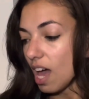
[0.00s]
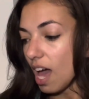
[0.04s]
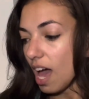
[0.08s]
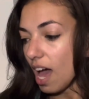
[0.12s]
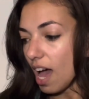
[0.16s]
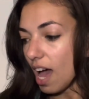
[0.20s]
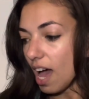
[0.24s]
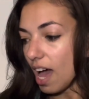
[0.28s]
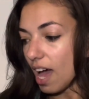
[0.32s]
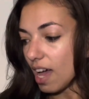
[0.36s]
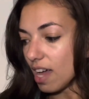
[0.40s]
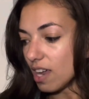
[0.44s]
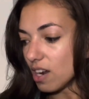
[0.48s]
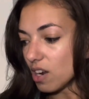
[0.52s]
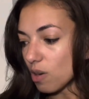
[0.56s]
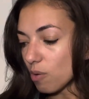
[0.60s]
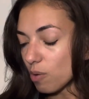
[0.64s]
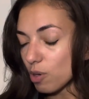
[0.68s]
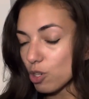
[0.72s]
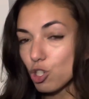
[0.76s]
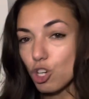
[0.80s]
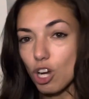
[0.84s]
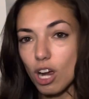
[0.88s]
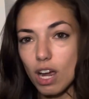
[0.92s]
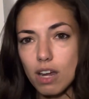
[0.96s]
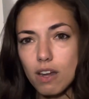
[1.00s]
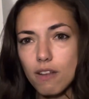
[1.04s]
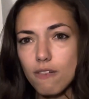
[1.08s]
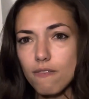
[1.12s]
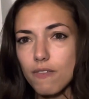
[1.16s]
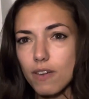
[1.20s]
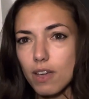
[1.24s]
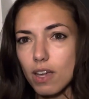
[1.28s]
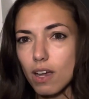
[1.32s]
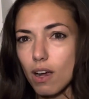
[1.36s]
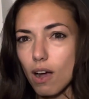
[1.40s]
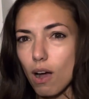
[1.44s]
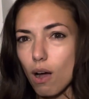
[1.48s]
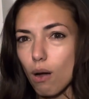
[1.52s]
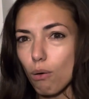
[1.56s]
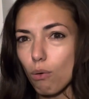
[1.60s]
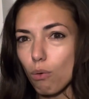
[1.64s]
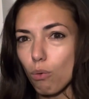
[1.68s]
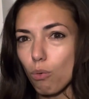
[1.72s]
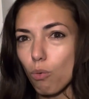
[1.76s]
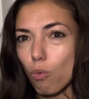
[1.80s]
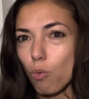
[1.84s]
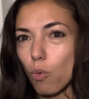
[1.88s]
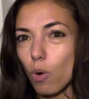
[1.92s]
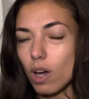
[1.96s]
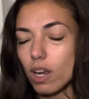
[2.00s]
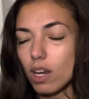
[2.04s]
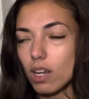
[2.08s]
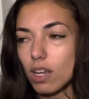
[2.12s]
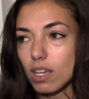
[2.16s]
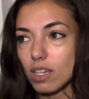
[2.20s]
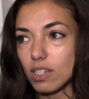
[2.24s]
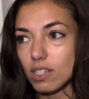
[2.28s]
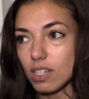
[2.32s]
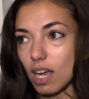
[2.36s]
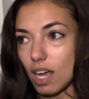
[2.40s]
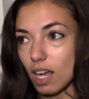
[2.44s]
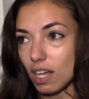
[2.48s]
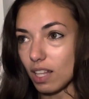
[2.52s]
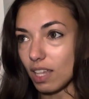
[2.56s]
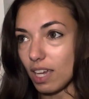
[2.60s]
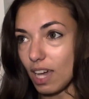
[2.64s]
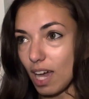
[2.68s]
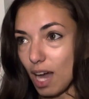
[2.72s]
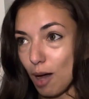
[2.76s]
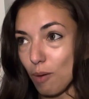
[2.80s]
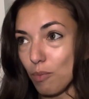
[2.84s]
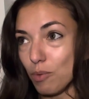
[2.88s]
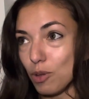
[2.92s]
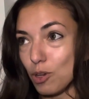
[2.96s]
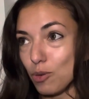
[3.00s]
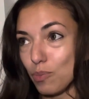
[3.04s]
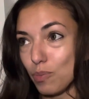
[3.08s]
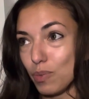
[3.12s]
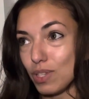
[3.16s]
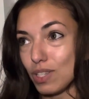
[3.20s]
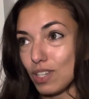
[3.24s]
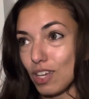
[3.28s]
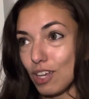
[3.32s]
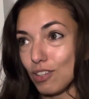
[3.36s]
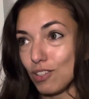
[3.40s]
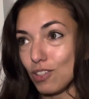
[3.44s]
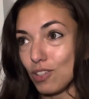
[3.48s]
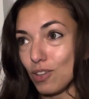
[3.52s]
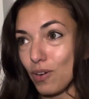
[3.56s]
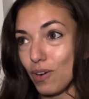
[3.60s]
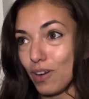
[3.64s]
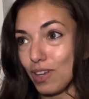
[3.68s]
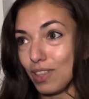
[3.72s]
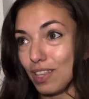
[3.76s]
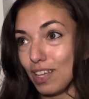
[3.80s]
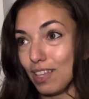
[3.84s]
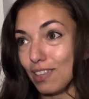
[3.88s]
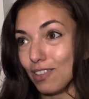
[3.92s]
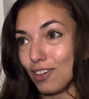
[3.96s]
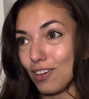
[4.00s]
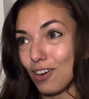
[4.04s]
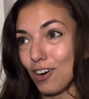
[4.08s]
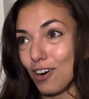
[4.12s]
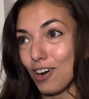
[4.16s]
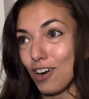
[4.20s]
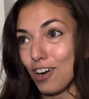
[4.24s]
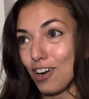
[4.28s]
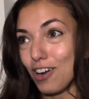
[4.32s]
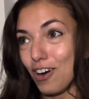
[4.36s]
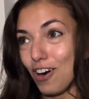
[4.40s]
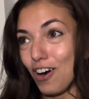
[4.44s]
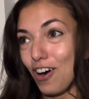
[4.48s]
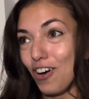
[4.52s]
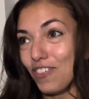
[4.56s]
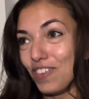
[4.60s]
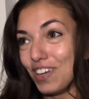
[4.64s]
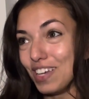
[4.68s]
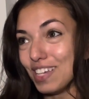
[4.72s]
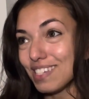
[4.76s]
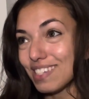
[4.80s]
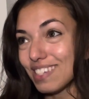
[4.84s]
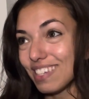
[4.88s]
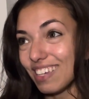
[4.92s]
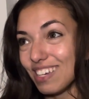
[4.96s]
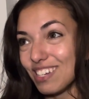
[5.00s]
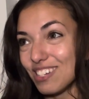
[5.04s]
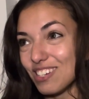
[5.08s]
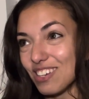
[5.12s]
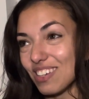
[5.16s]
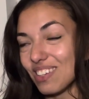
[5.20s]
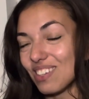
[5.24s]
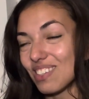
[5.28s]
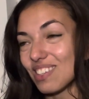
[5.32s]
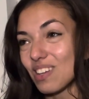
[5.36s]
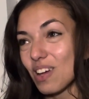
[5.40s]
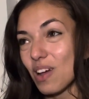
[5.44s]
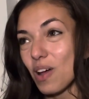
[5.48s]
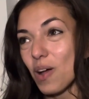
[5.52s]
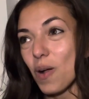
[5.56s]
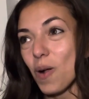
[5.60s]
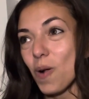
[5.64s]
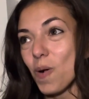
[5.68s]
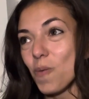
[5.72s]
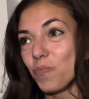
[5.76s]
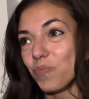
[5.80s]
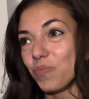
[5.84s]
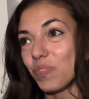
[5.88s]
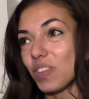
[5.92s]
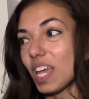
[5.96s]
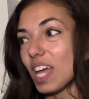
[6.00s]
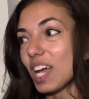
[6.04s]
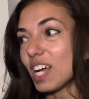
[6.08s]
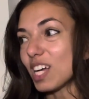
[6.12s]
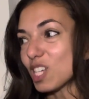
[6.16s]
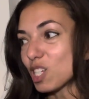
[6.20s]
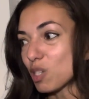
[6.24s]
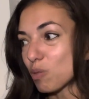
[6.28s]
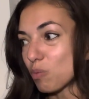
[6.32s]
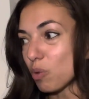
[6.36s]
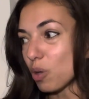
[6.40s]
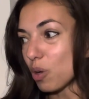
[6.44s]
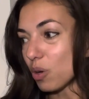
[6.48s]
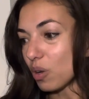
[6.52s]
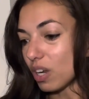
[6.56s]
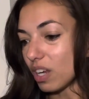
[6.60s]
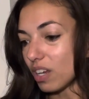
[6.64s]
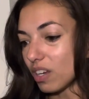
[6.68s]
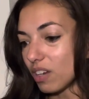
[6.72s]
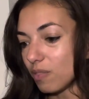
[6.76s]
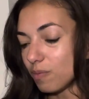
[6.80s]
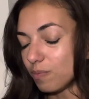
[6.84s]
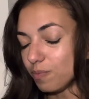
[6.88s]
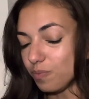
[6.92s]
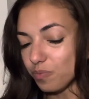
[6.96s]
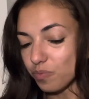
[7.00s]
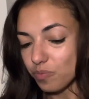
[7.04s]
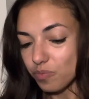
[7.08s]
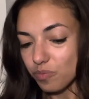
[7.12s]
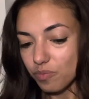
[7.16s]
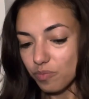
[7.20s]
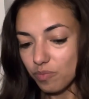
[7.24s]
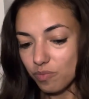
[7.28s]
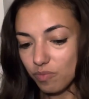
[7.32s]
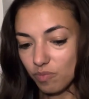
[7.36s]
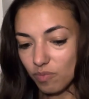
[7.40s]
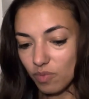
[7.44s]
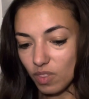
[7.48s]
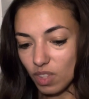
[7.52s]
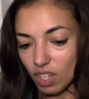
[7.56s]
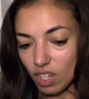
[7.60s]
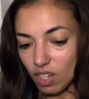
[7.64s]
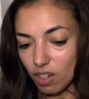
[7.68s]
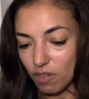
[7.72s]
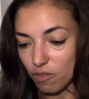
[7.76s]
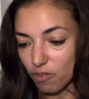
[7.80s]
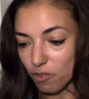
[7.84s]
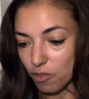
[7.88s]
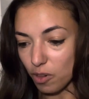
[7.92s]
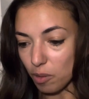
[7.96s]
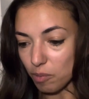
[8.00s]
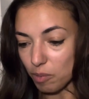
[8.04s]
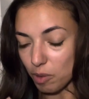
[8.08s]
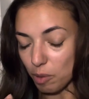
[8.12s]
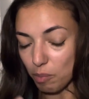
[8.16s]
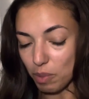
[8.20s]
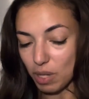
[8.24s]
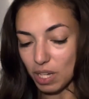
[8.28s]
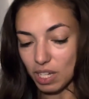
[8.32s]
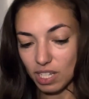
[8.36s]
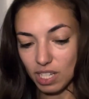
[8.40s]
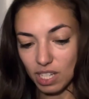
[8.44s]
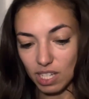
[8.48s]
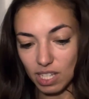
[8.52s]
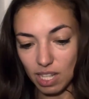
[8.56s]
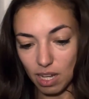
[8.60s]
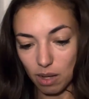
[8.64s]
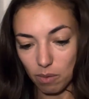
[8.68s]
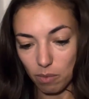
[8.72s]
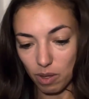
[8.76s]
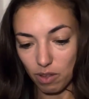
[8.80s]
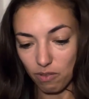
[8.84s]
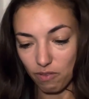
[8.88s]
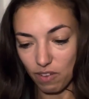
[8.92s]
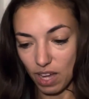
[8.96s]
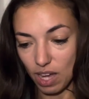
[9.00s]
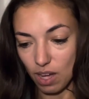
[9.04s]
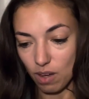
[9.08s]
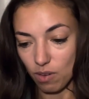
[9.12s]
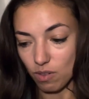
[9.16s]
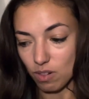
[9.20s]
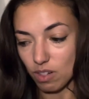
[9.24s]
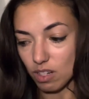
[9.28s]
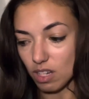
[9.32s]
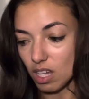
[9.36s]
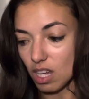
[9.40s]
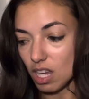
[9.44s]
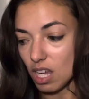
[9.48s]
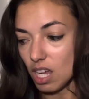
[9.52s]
And we're trying to figure out what exactly happened besides knowing that the car had obviously just exploded. From the pieces that we found